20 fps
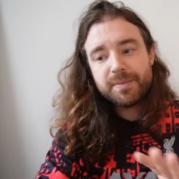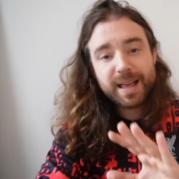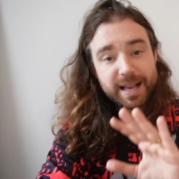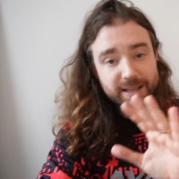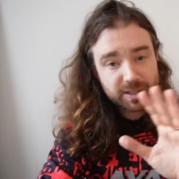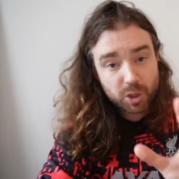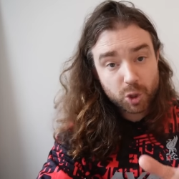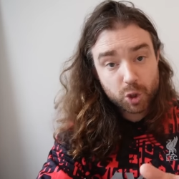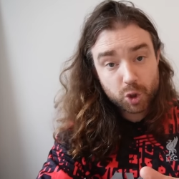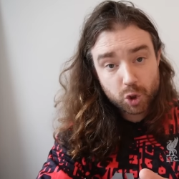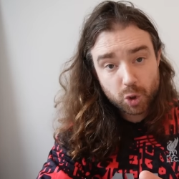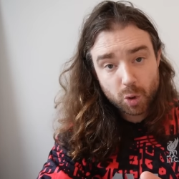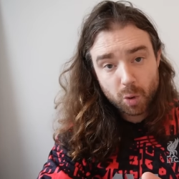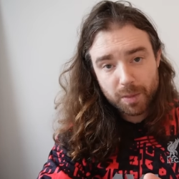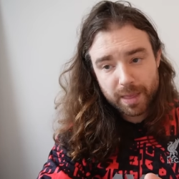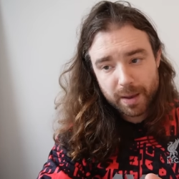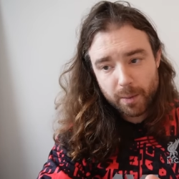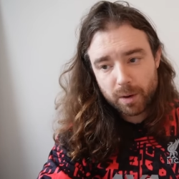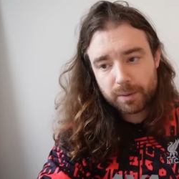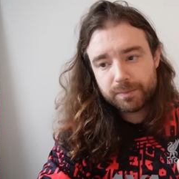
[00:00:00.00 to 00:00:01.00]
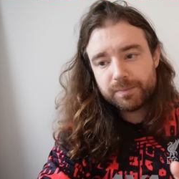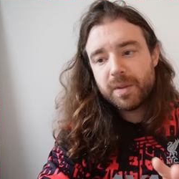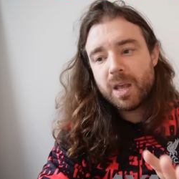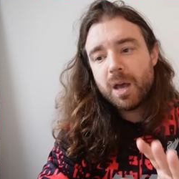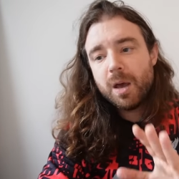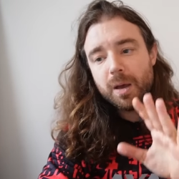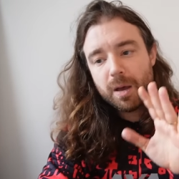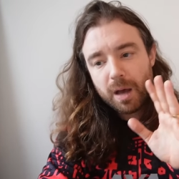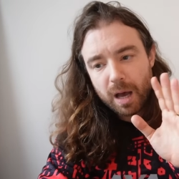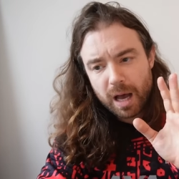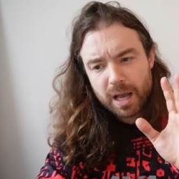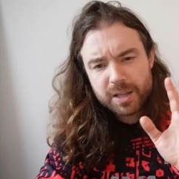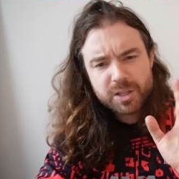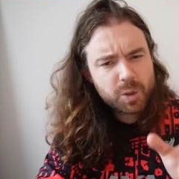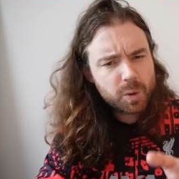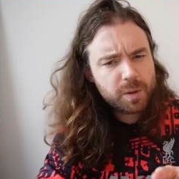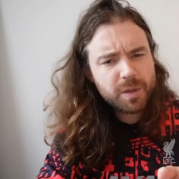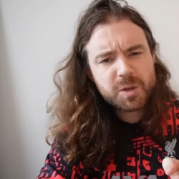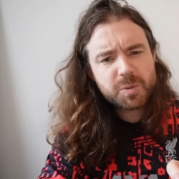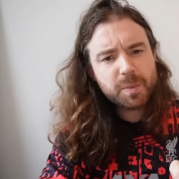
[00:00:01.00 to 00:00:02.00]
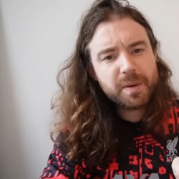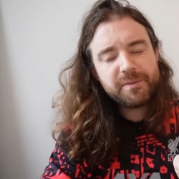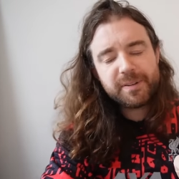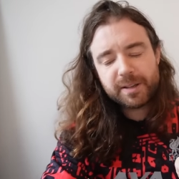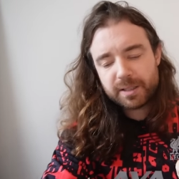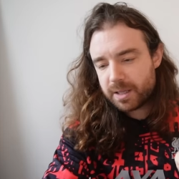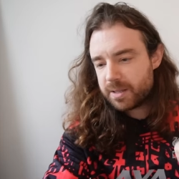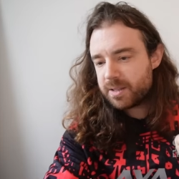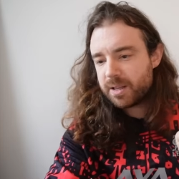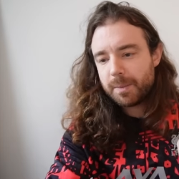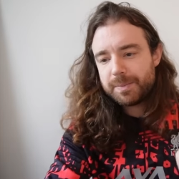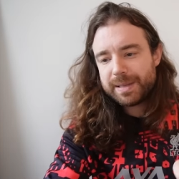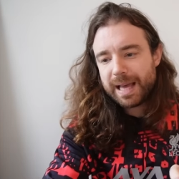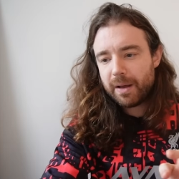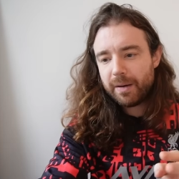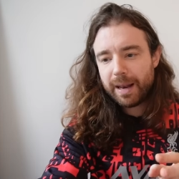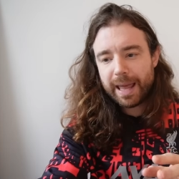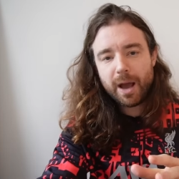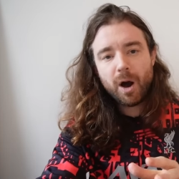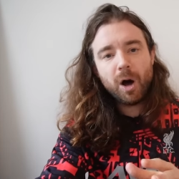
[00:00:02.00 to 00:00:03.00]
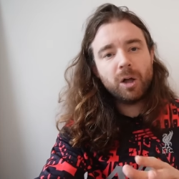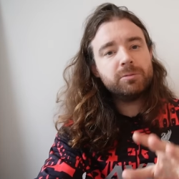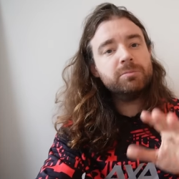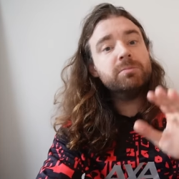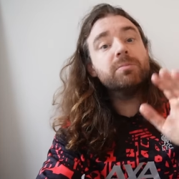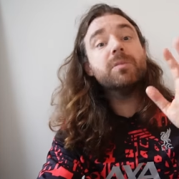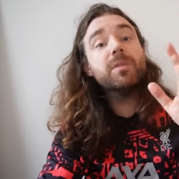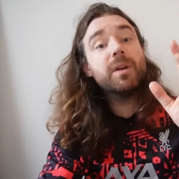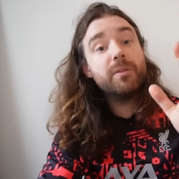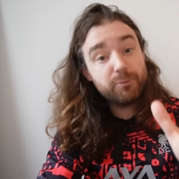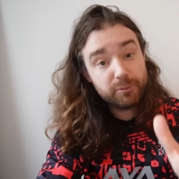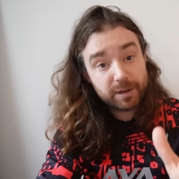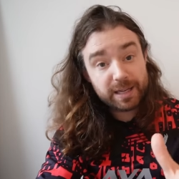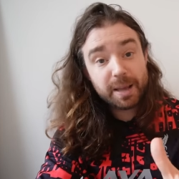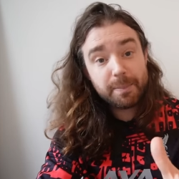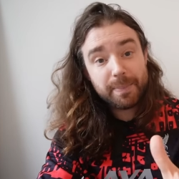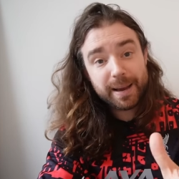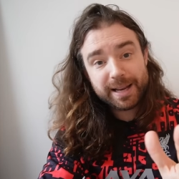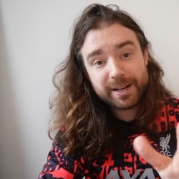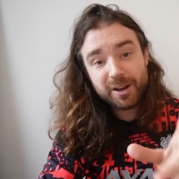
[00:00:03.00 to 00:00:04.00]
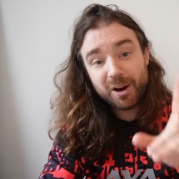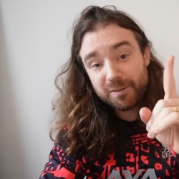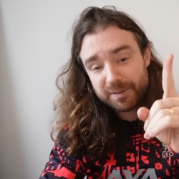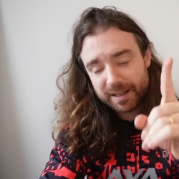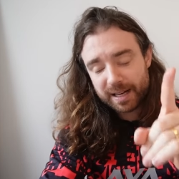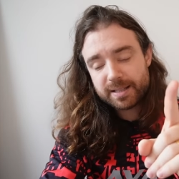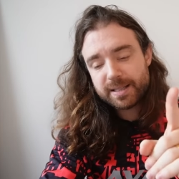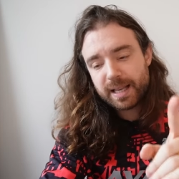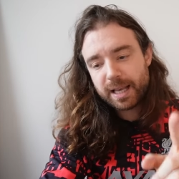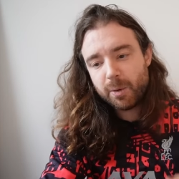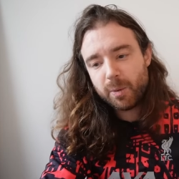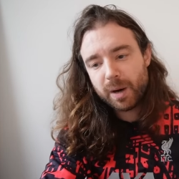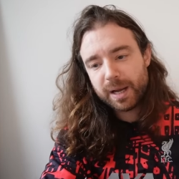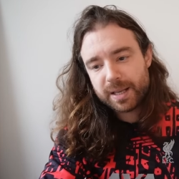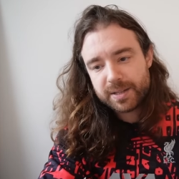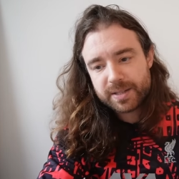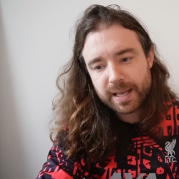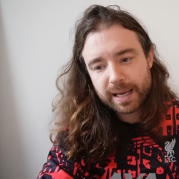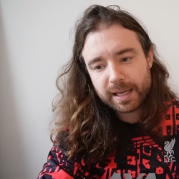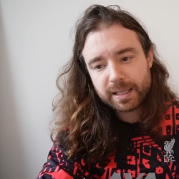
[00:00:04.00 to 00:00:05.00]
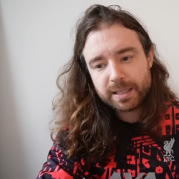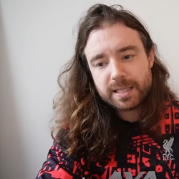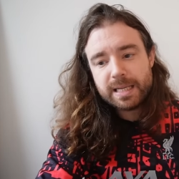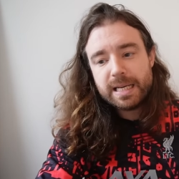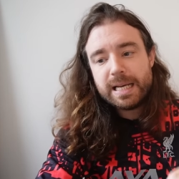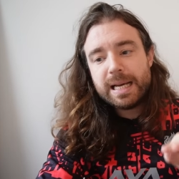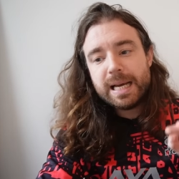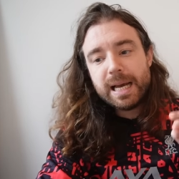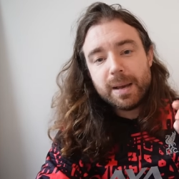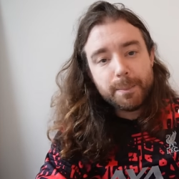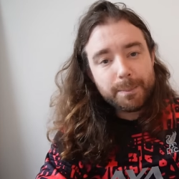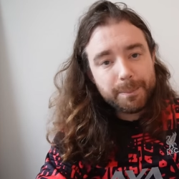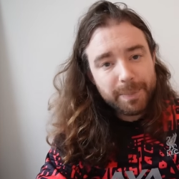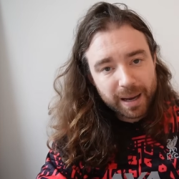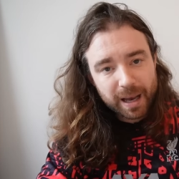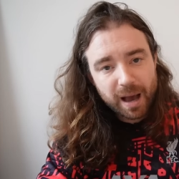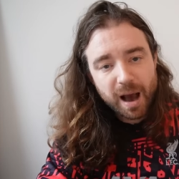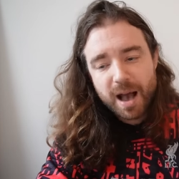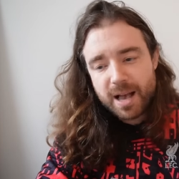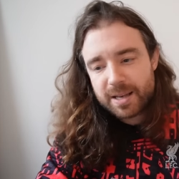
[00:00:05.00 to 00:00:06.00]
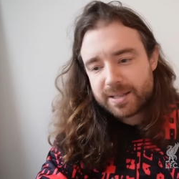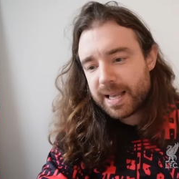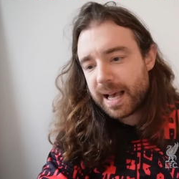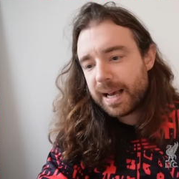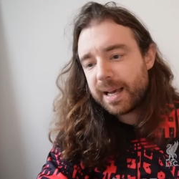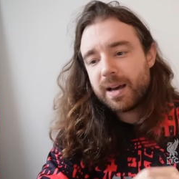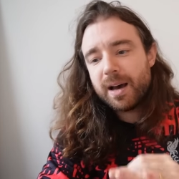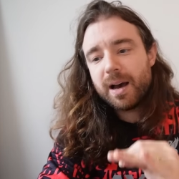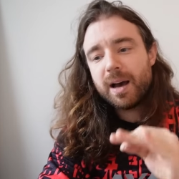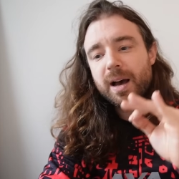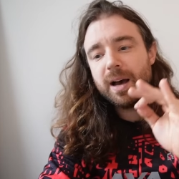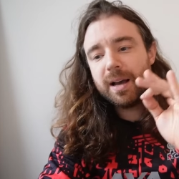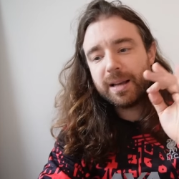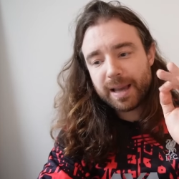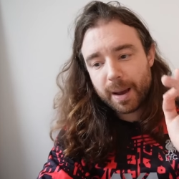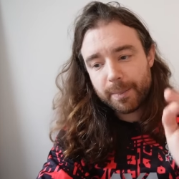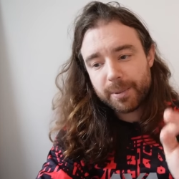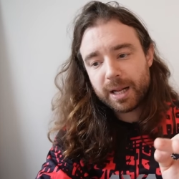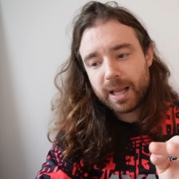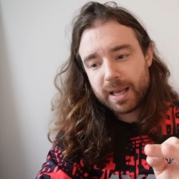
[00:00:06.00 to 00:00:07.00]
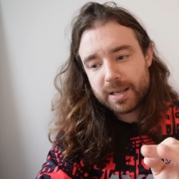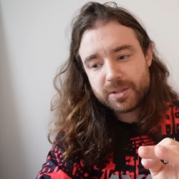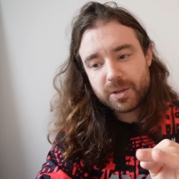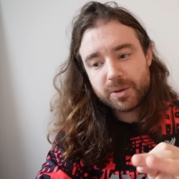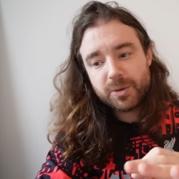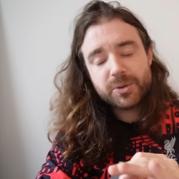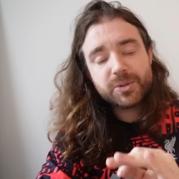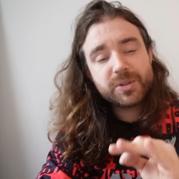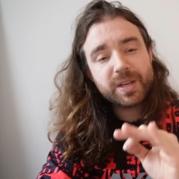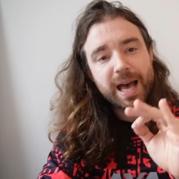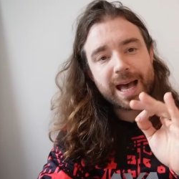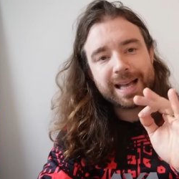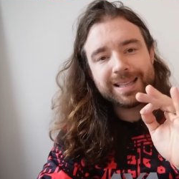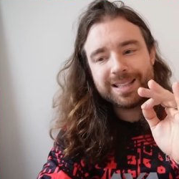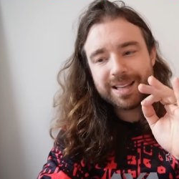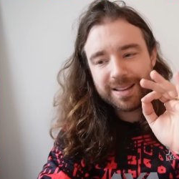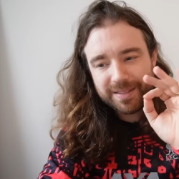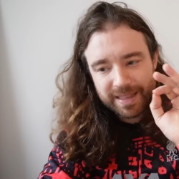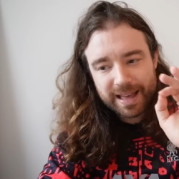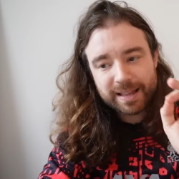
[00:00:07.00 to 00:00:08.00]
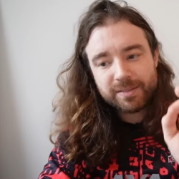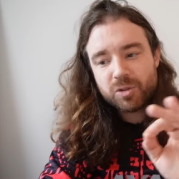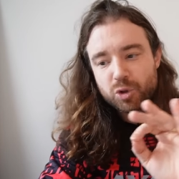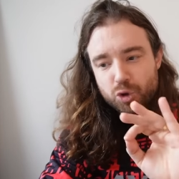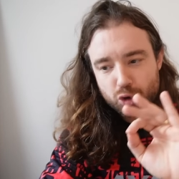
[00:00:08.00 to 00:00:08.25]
That's the control they want. Uh, two of those midfielders subbed out late on really paid off, and I'll tell you why in a second. Bukayo Saka, Gabriel Jesus, and then